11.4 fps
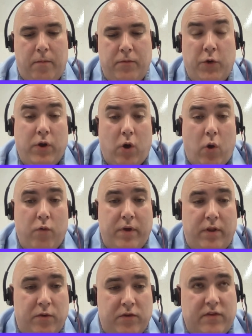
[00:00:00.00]
during
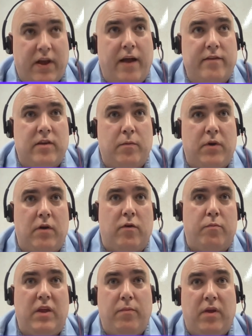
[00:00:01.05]
COVID, there was this concept of a
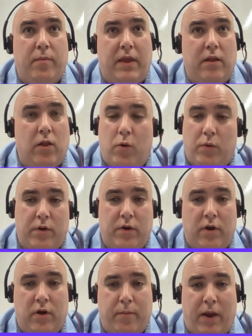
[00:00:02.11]
PPP loan,
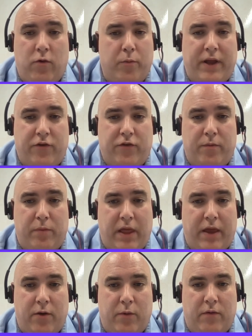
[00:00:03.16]
payroll protection
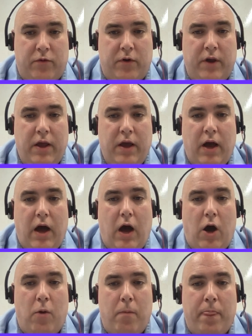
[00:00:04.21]
plan or whatever.
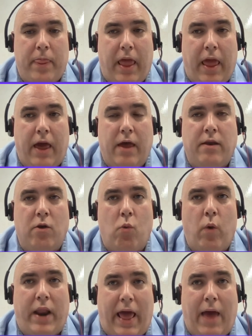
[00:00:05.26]
And
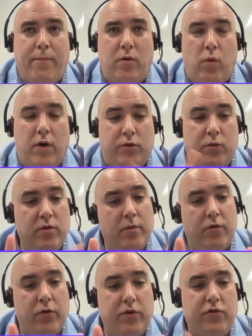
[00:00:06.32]
what happened was there was going to be
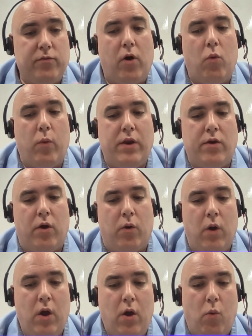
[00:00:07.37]
a really small window
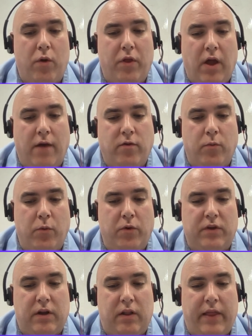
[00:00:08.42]
where the government was
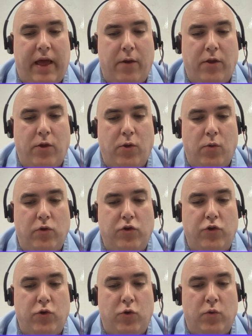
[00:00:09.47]
going to allow you
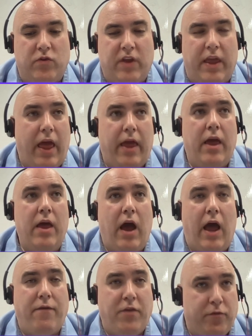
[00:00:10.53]
to say, hey,
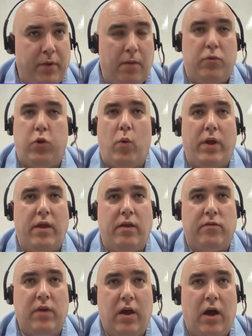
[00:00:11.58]
I have this many
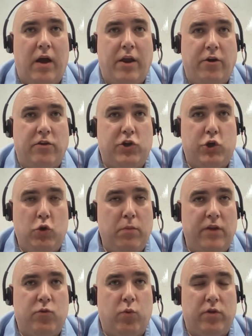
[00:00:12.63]
employees, here's 2
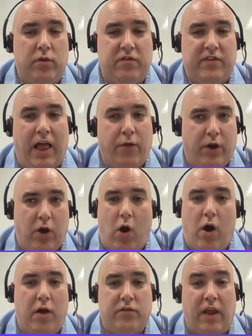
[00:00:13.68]
months worth of salary
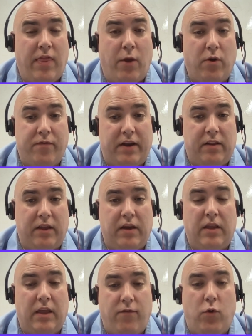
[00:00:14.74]
cost. And they were effectively going
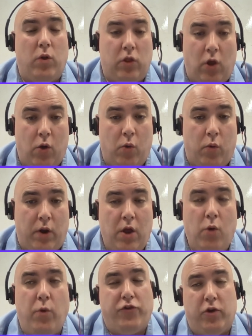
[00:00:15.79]
to give you a loan,
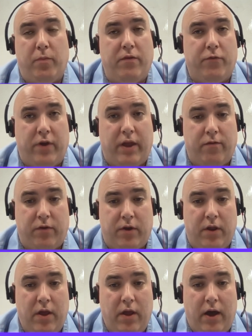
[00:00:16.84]
which could be forgiven
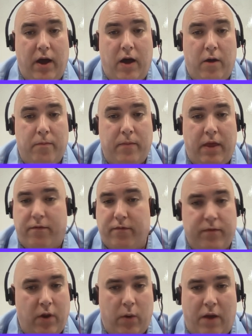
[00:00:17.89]
if,
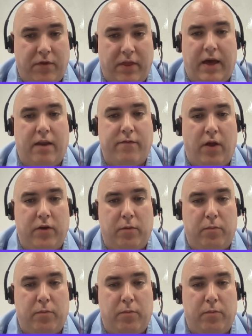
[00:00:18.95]
you know, everything kind of fell into